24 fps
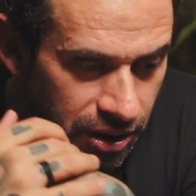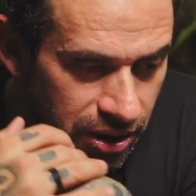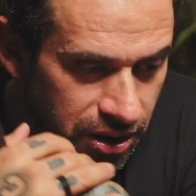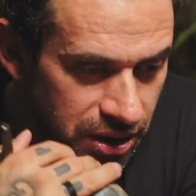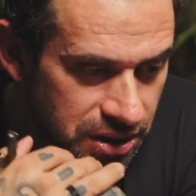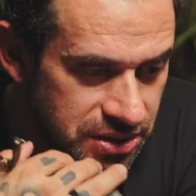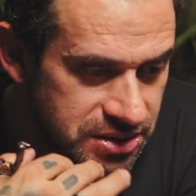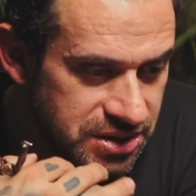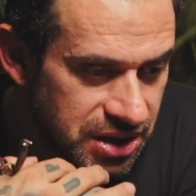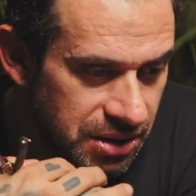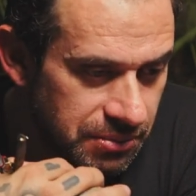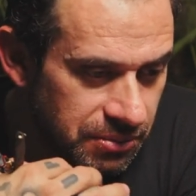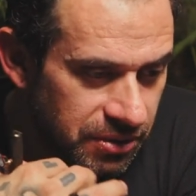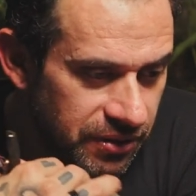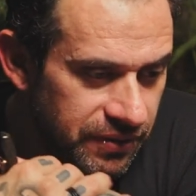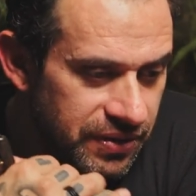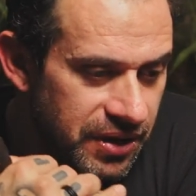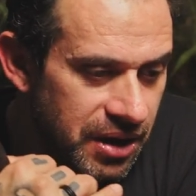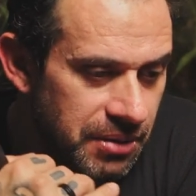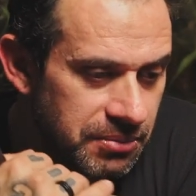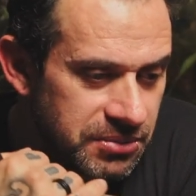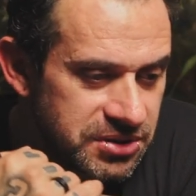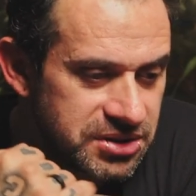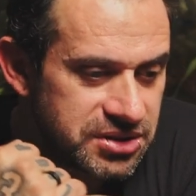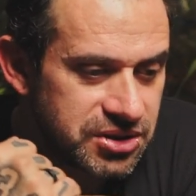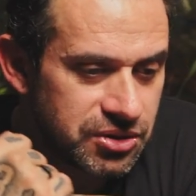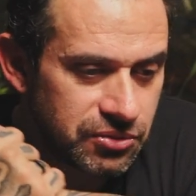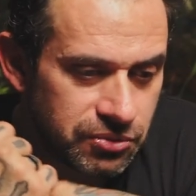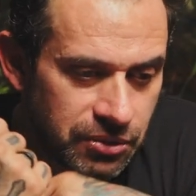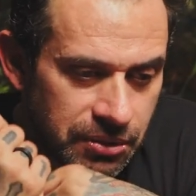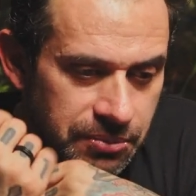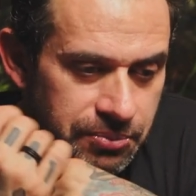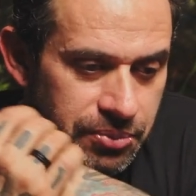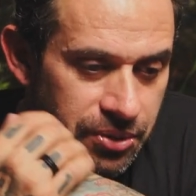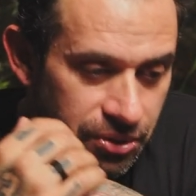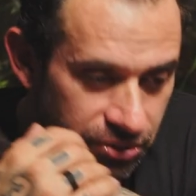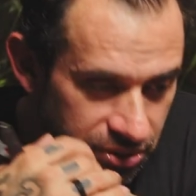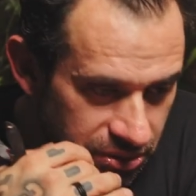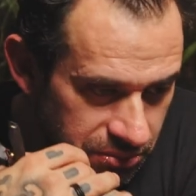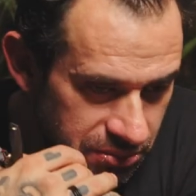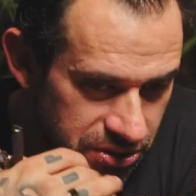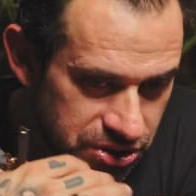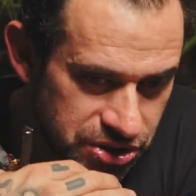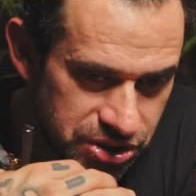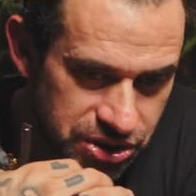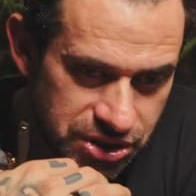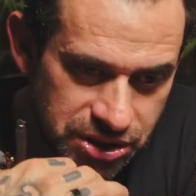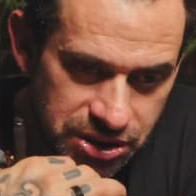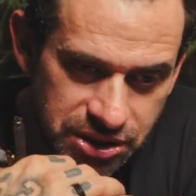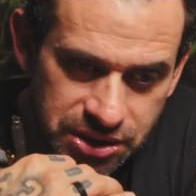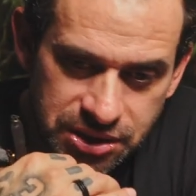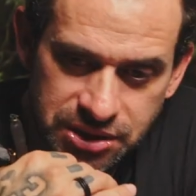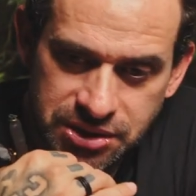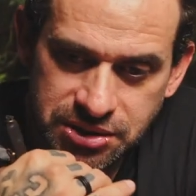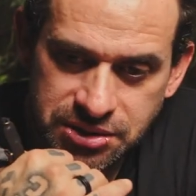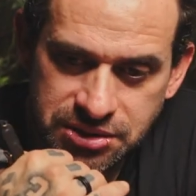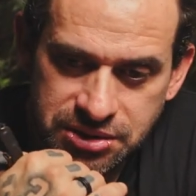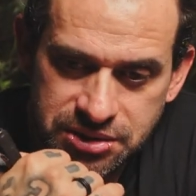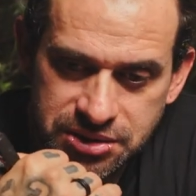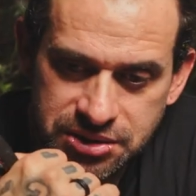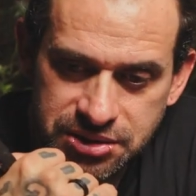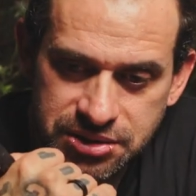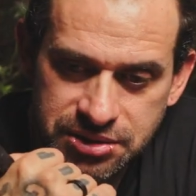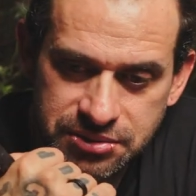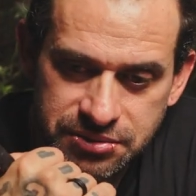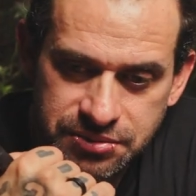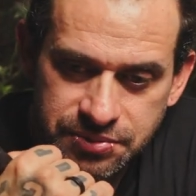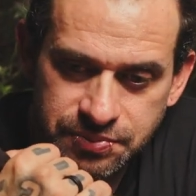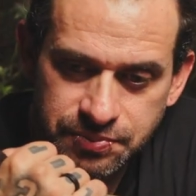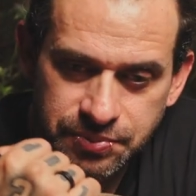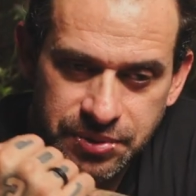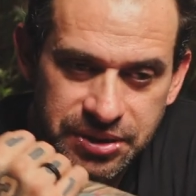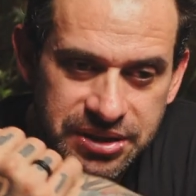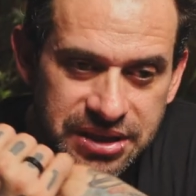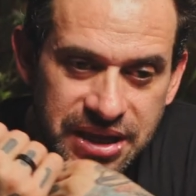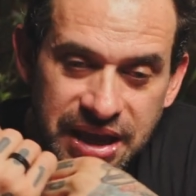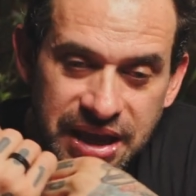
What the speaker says: and some of them still are building machines. But